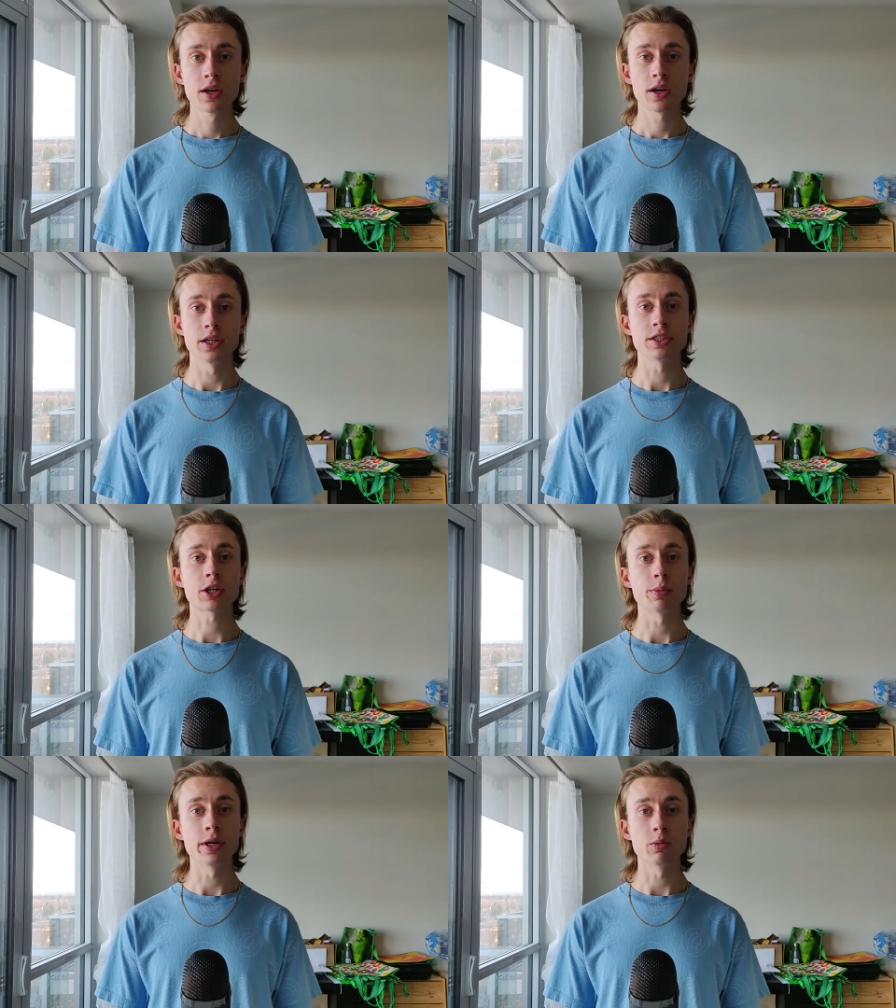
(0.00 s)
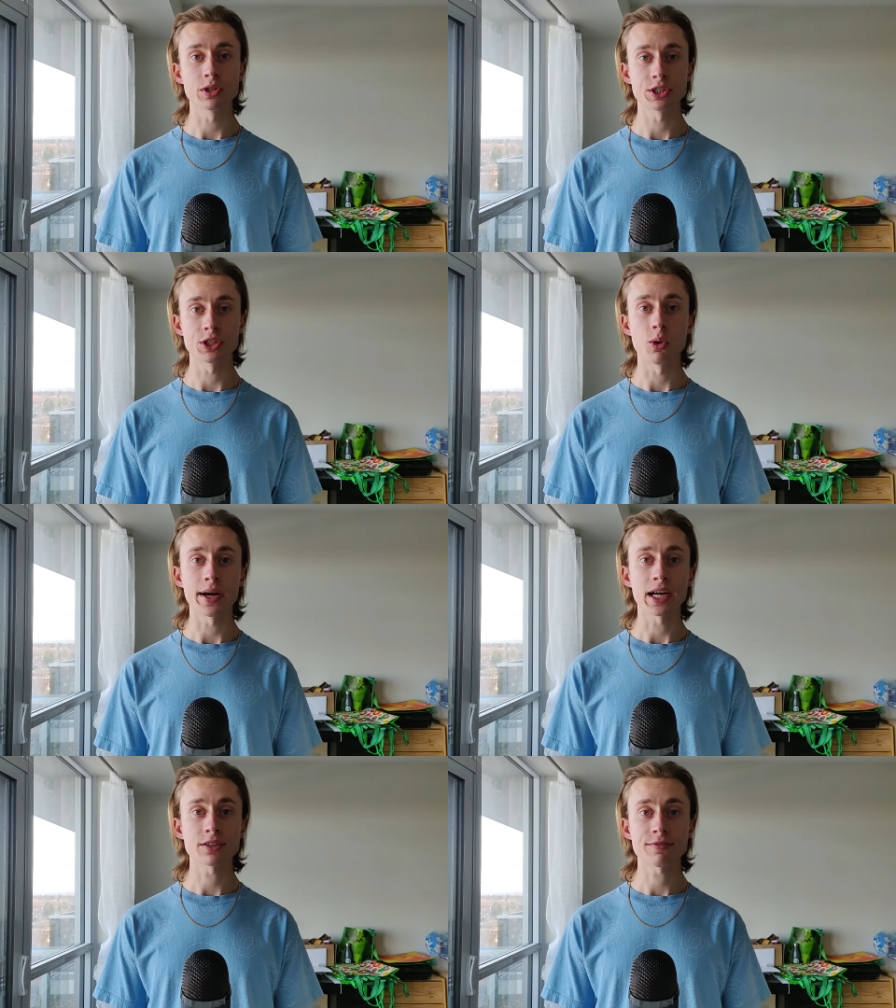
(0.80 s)
His career wasn't
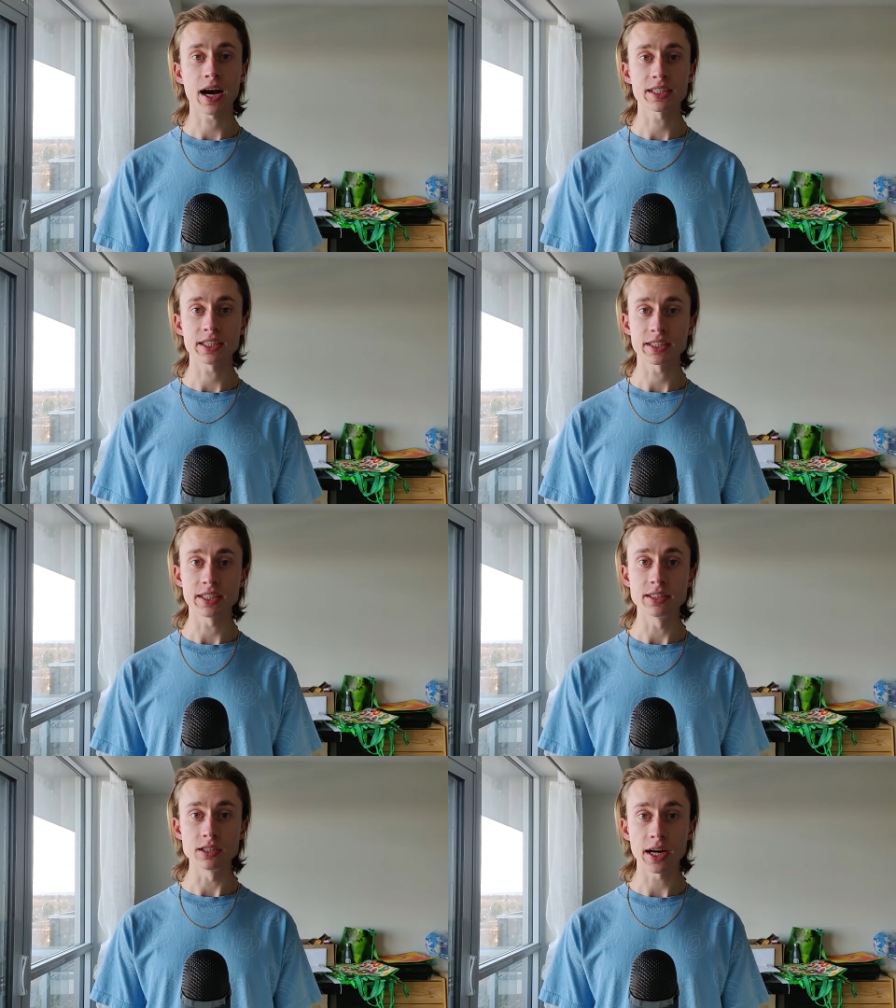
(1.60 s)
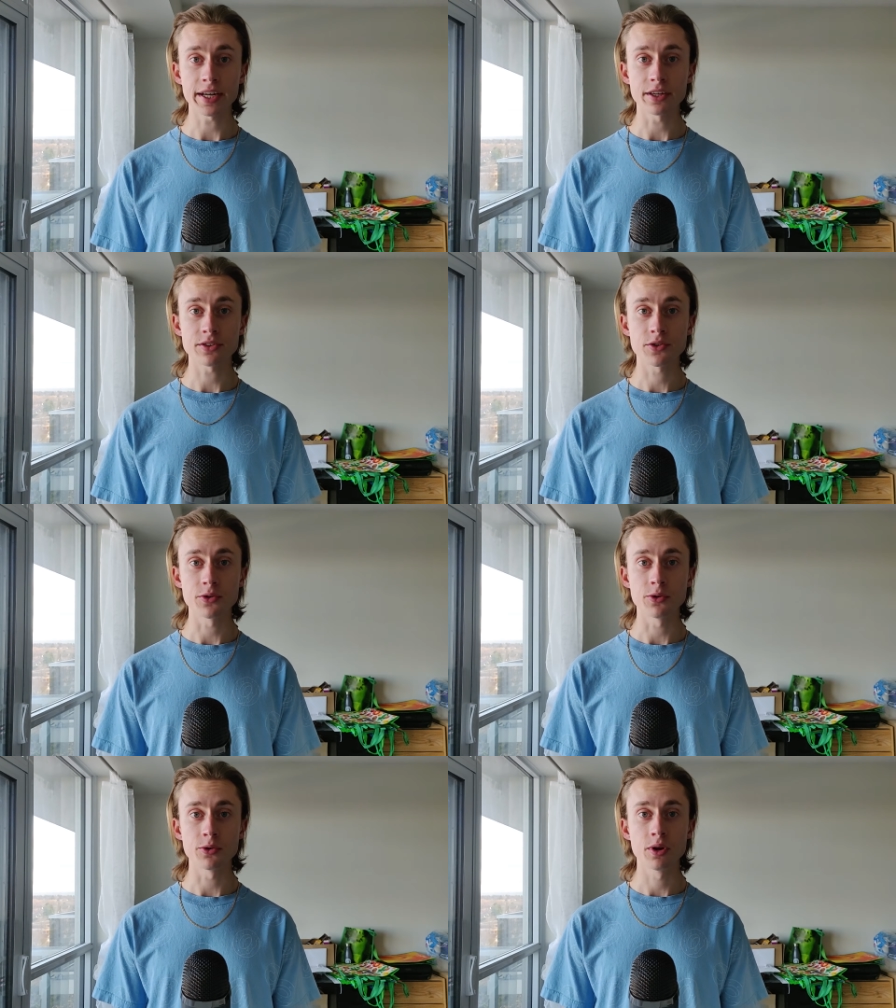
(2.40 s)
growing as fast as he'd like it
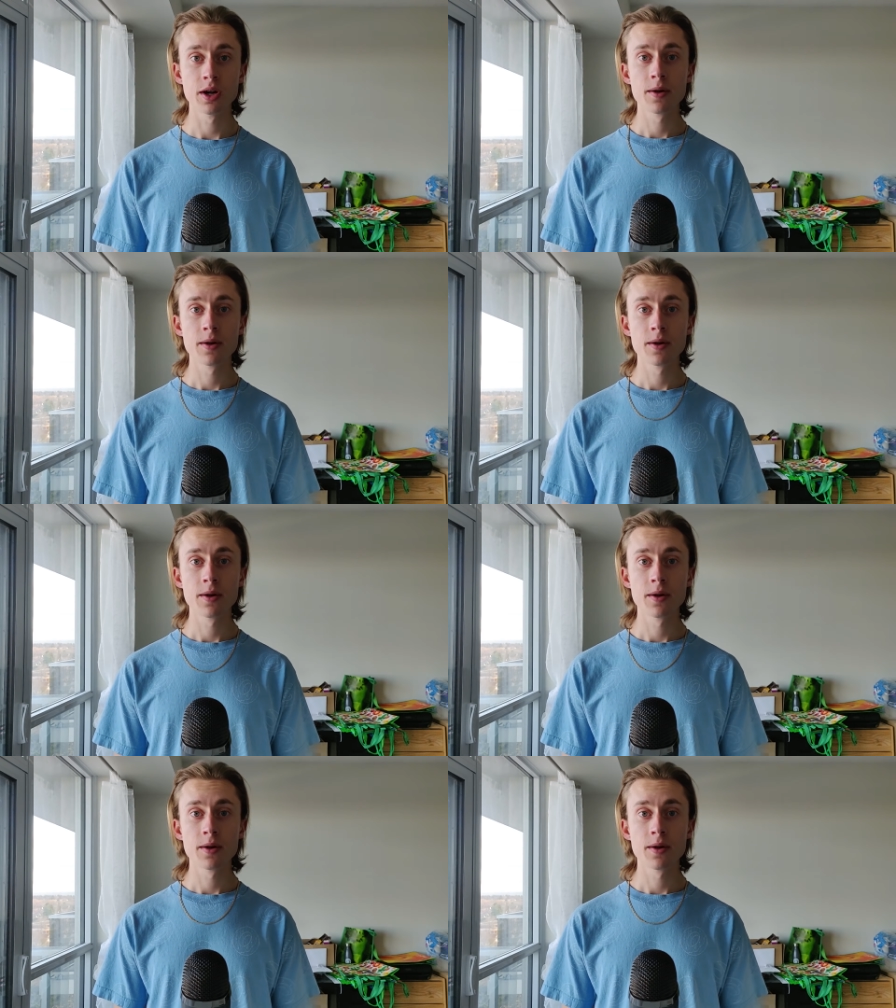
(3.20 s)
to.